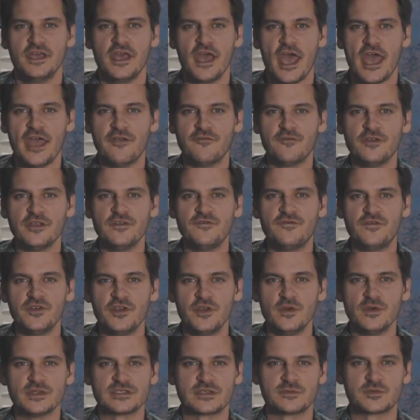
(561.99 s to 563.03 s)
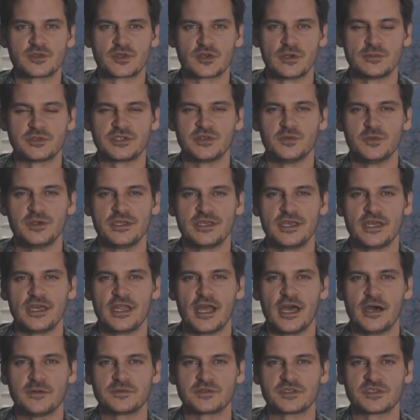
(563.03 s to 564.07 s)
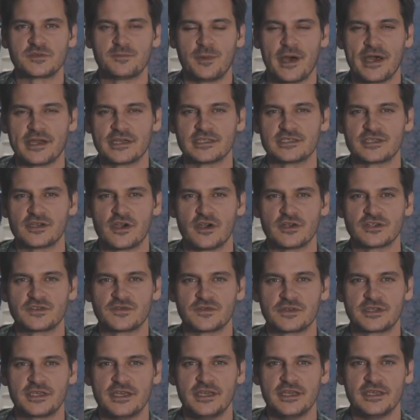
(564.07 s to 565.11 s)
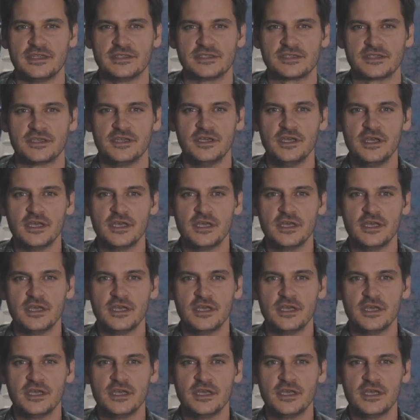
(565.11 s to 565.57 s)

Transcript: Every view and subscription we get helps us buy guitars for kids.